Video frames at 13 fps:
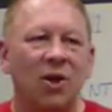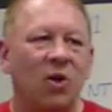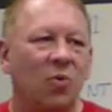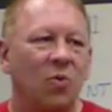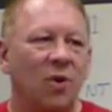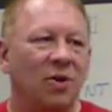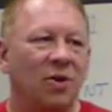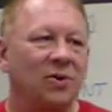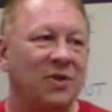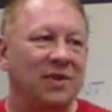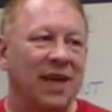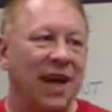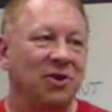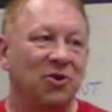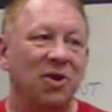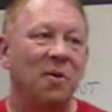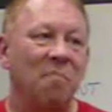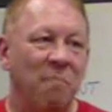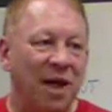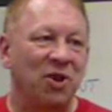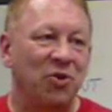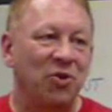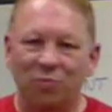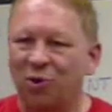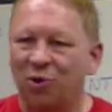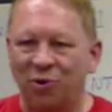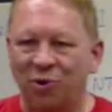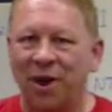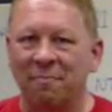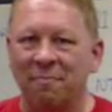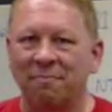Windows is actually a menu program.